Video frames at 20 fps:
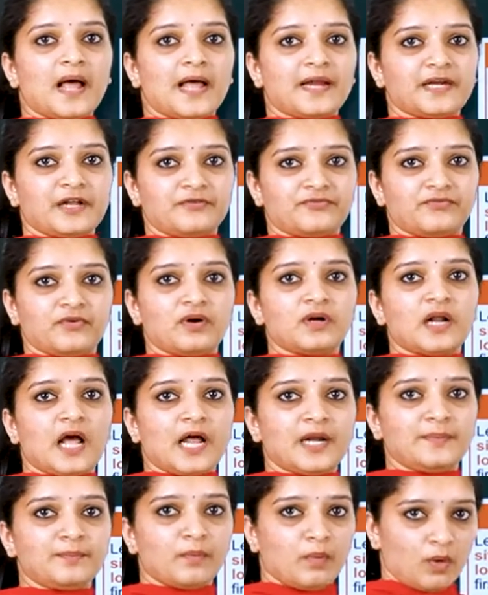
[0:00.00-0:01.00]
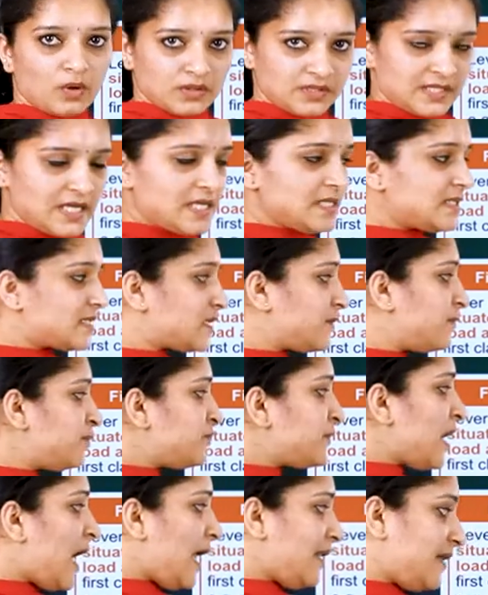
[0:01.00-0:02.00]
and effort at both ends,
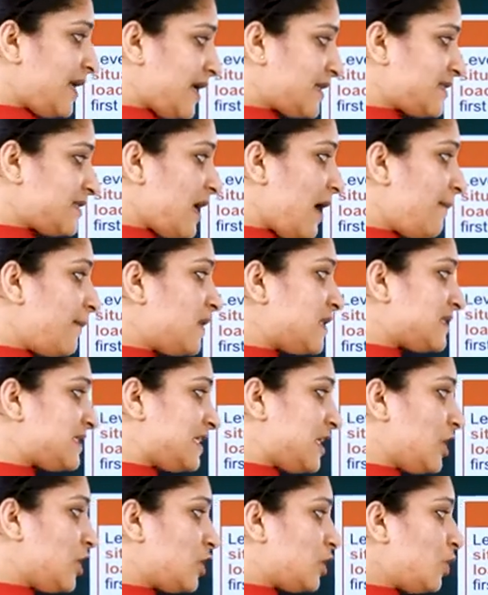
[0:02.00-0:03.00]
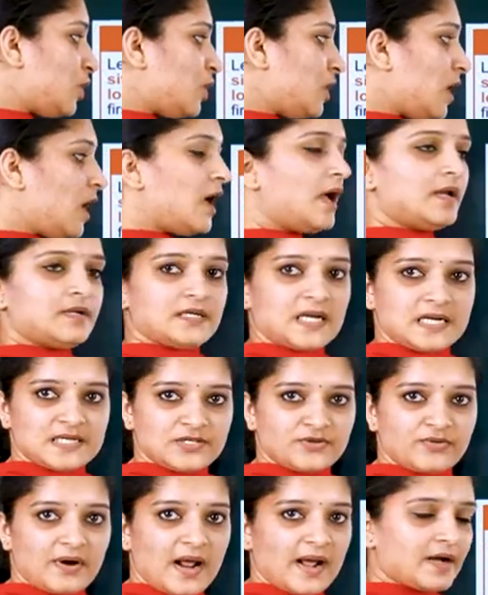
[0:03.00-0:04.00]
and the examples include
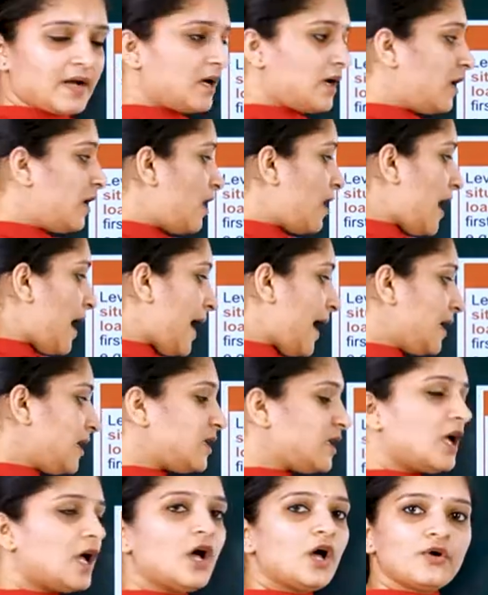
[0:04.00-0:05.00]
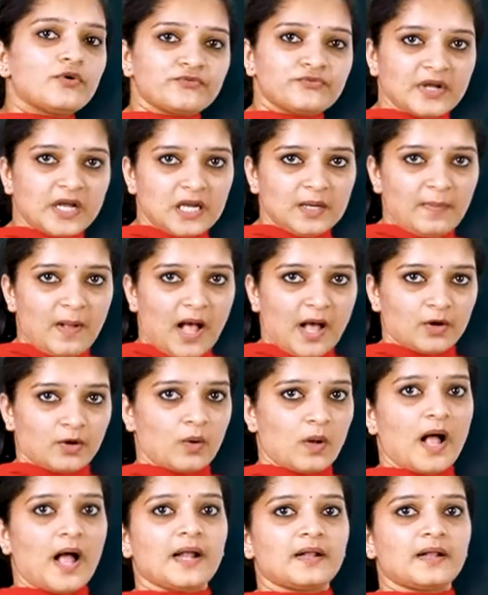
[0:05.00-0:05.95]
nutcracker and wheelbarrow.